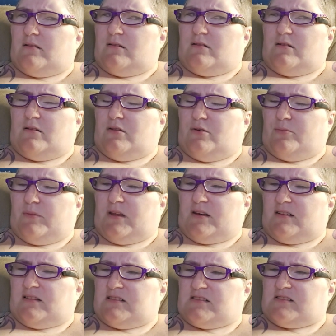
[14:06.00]
You mean
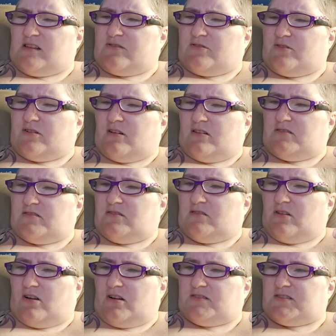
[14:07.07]
in the southern
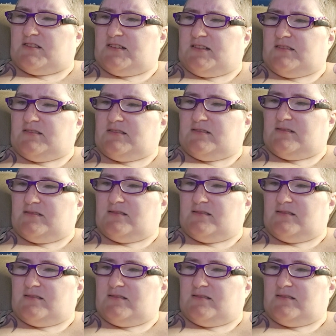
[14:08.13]
continent?